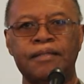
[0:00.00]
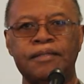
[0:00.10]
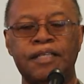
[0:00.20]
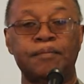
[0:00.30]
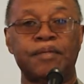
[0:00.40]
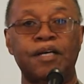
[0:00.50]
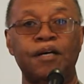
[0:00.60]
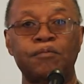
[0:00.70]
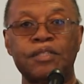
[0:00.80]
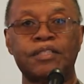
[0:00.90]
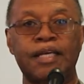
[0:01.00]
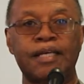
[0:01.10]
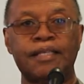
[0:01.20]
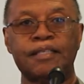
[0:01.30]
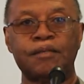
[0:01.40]
just because we
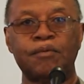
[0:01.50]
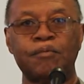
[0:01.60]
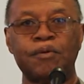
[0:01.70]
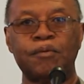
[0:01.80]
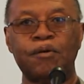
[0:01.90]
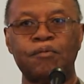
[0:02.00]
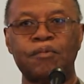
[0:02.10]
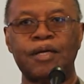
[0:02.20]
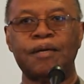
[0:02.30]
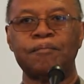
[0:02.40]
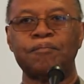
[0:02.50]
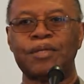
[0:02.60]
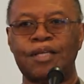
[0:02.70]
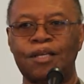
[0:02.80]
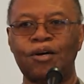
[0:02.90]
said this is what we want. But
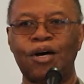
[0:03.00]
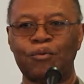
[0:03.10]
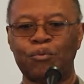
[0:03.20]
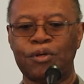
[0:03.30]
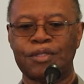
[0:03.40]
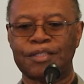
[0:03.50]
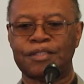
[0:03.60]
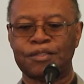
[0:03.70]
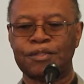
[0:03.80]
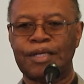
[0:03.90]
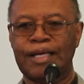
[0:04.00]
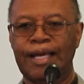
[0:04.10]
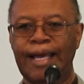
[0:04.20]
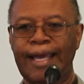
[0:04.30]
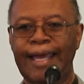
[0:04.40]
the Lord wants us to
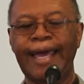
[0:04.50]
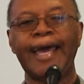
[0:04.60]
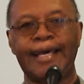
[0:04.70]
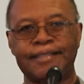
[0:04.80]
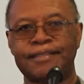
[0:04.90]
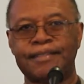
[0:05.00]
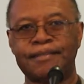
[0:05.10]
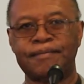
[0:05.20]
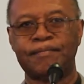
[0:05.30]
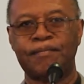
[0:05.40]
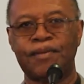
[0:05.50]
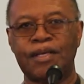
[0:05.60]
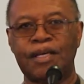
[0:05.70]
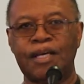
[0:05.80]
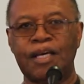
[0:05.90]
ask.
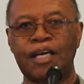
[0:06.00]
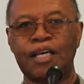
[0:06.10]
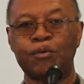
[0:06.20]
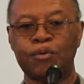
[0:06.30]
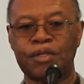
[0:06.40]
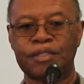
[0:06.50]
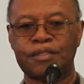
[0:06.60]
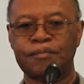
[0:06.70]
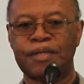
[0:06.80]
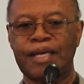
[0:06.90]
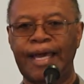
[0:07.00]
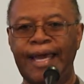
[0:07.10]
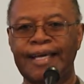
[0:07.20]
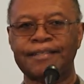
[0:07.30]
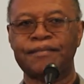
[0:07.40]
He wants us to be
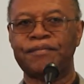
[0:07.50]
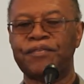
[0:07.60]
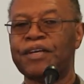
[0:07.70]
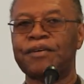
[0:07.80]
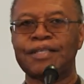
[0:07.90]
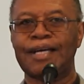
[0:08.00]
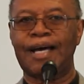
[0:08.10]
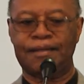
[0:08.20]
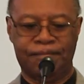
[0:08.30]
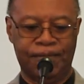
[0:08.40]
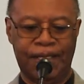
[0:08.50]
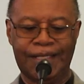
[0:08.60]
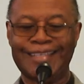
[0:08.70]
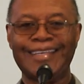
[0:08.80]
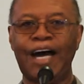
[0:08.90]
asked, fearing not,
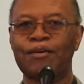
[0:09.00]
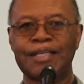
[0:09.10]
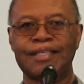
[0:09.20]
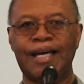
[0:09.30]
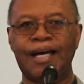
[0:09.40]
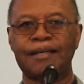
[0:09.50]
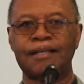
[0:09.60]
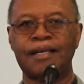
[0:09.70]
doubting not,